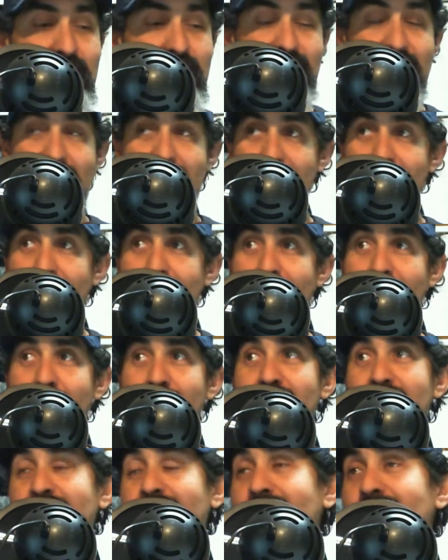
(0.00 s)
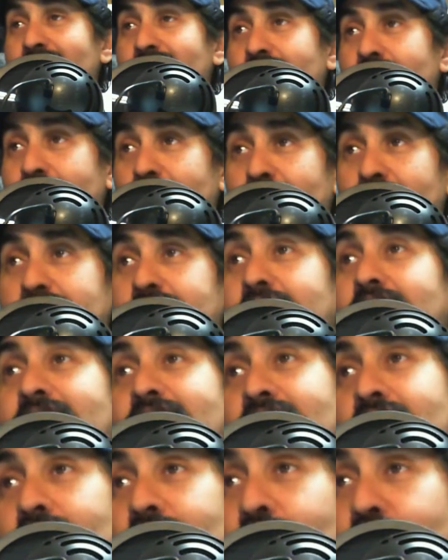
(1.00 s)
and give it the
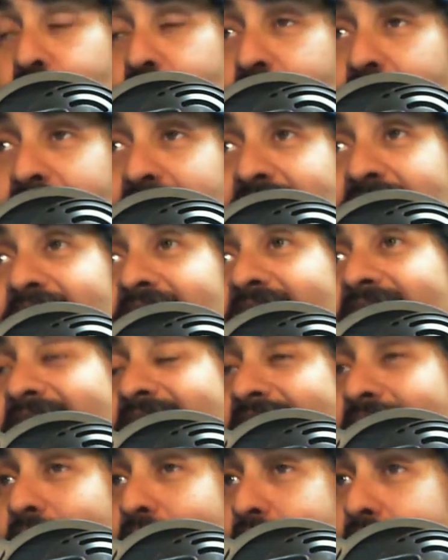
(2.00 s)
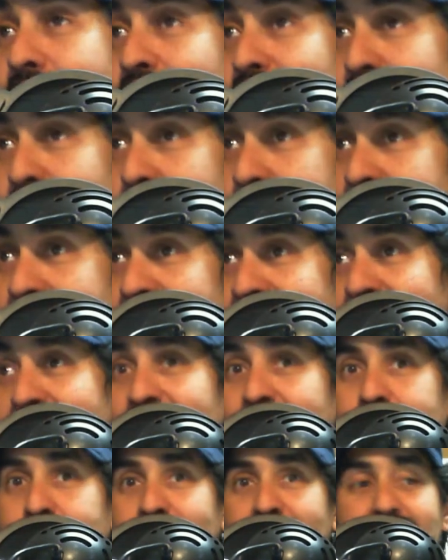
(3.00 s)
encouragement to run at a
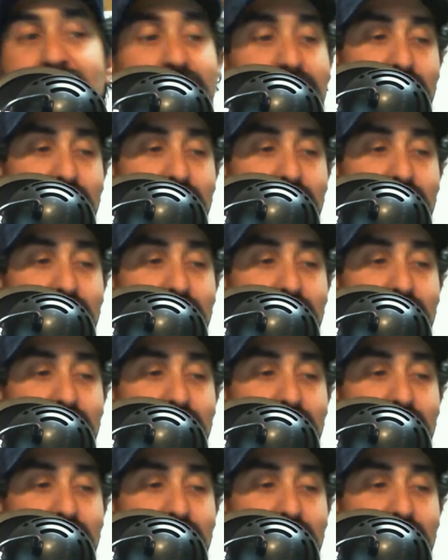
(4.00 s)
stakes race,